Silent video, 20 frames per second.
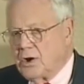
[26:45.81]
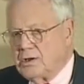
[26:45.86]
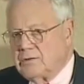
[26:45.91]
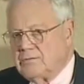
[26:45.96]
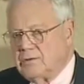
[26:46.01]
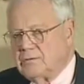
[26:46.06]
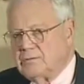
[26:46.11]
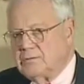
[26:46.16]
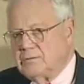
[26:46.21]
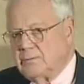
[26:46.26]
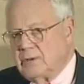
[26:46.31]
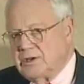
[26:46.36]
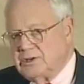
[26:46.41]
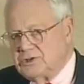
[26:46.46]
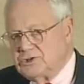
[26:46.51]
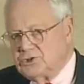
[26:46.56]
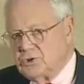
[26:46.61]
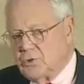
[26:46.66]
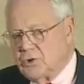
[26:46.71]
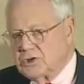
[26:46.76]
of the, my
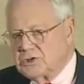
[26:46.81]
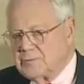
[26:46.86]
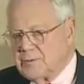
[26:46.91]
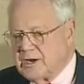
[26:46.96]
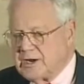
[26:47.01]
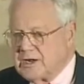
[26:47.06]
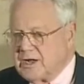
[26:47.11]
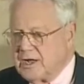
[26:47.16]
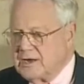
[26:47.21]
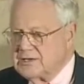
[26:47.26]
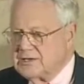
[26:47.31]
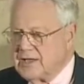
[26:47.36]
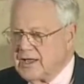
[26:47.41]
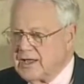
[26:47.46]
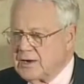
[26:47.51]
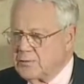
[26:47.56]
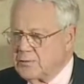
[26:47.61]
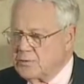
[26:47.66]
source, my contact.